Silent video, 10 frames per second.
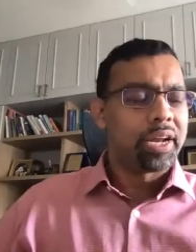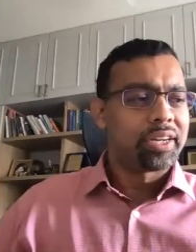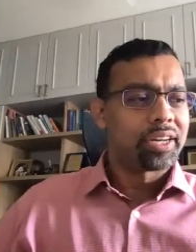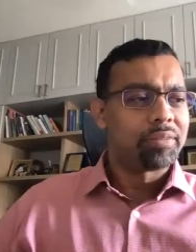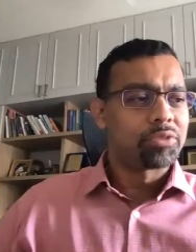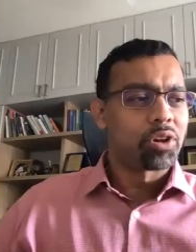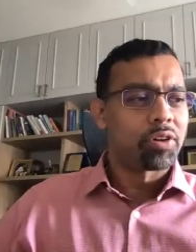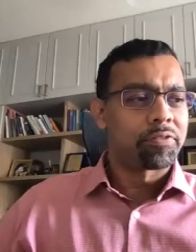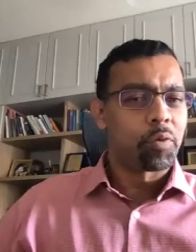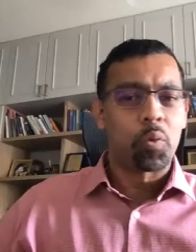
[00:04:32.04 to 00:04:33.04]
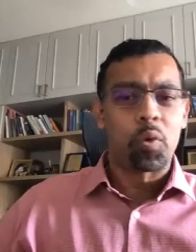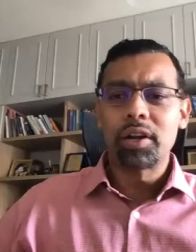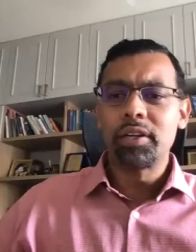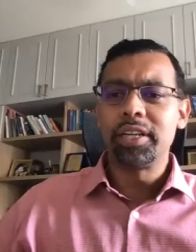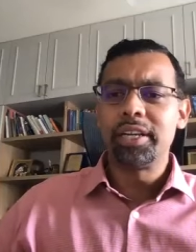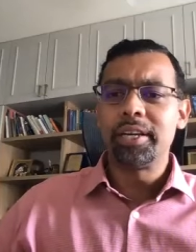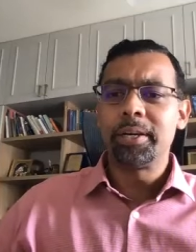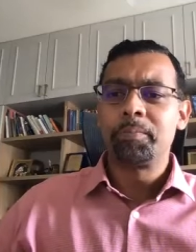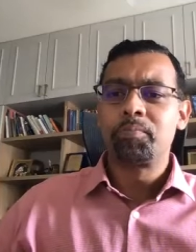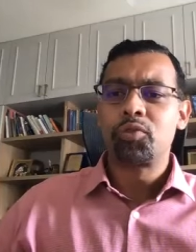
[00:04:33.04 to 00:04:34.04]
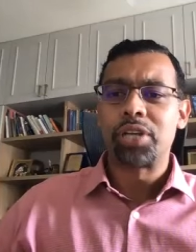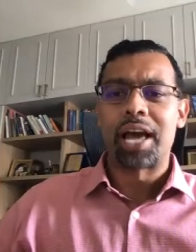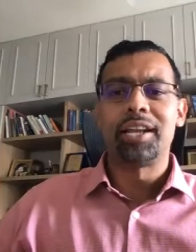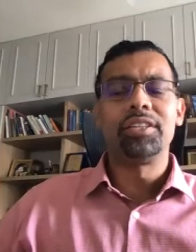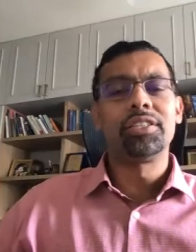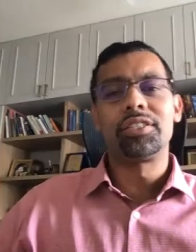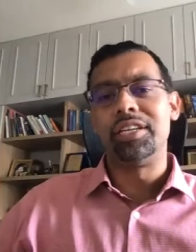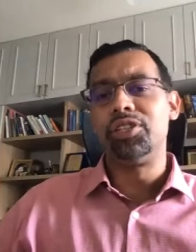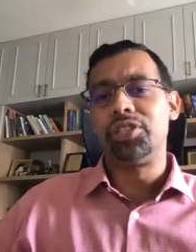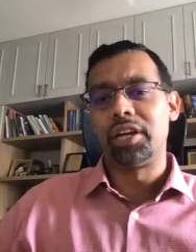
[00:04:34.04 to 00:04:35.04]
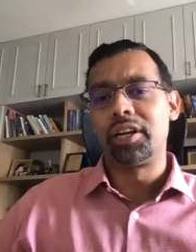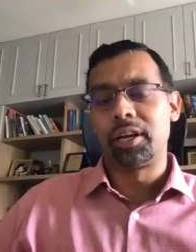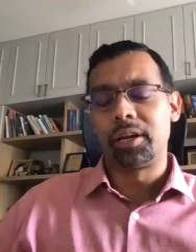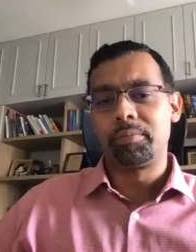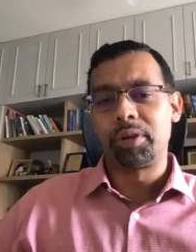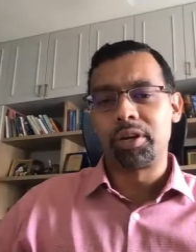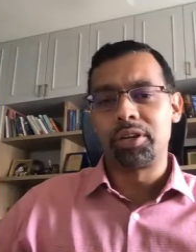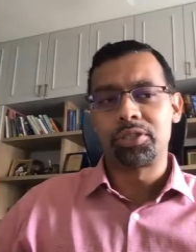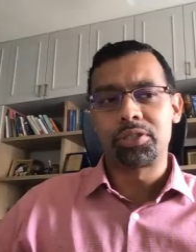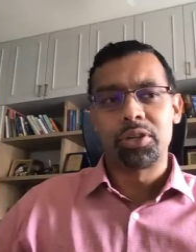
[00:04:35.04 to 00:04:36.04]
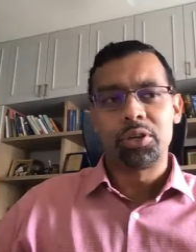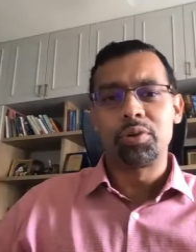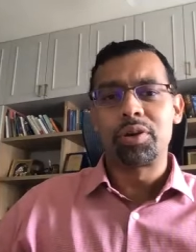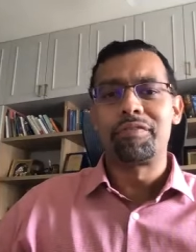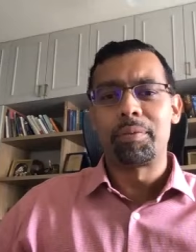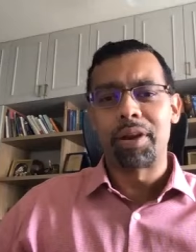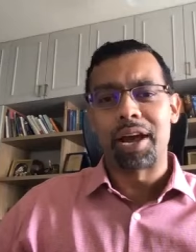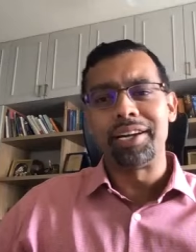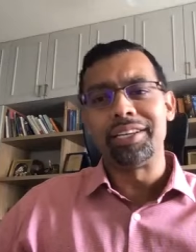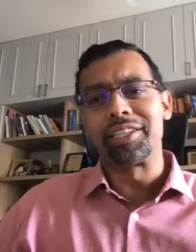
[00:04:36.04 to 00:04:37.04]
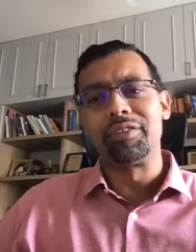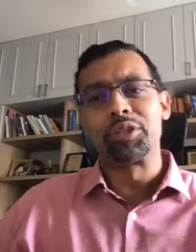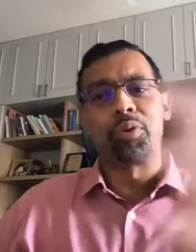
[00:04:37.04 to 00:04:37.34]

in terms of what are the challenges in general? Because you come from an IT service